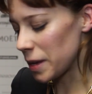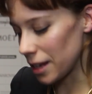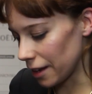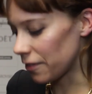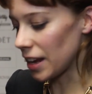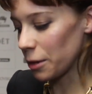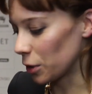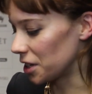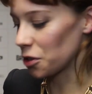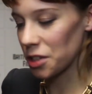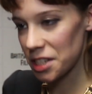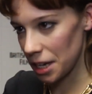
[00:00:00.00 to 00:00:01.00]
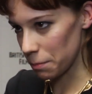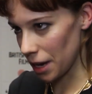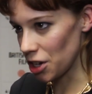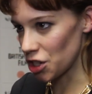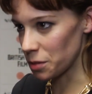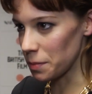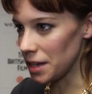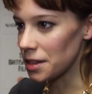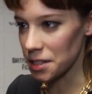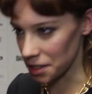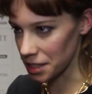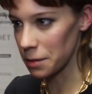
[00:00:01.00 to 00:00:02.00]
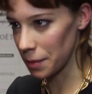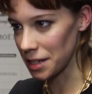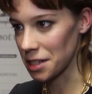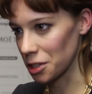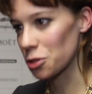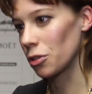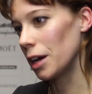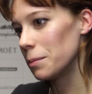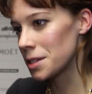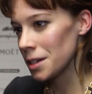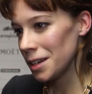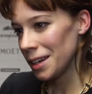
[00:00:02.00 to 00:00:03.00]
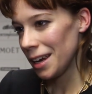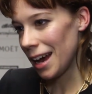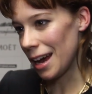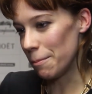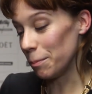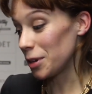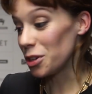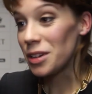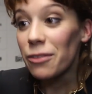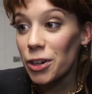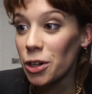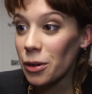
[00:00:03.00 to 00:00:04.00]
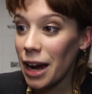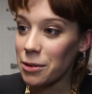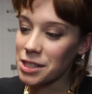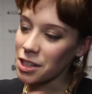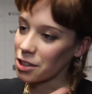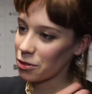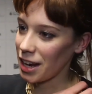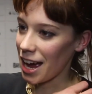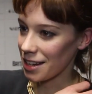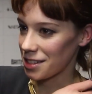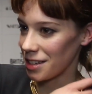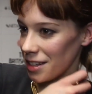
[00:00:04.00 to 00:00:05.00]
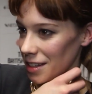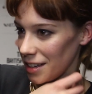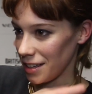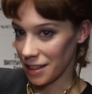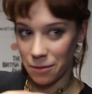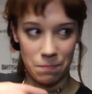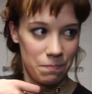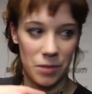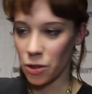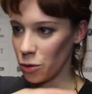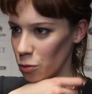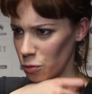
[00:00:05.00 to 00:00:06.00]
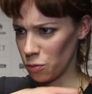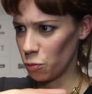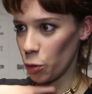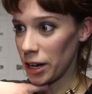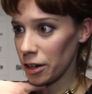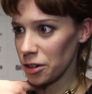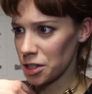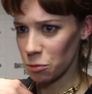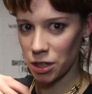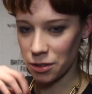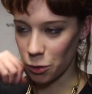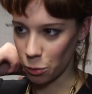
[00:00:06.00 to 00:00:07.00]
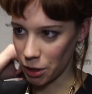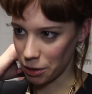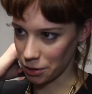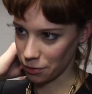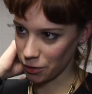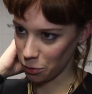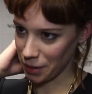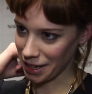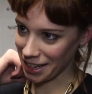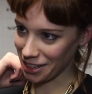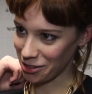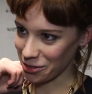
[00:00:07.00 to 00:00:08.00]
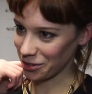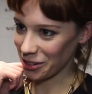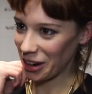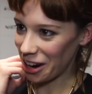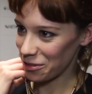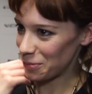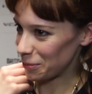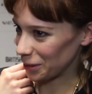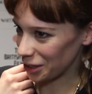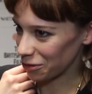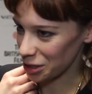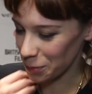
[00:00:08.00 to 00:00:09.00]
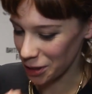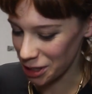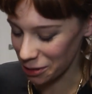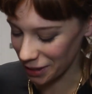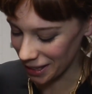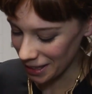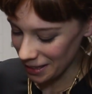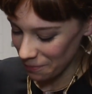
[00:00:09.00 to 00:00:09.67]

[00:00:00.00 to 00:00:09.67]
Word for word: pe- if anyone is on the same page as me, this is an amazing script. Um, but you never know how it's going to react in the in the you know weird and wonderful world of filmmaking. You don't know how people are going to respond to it.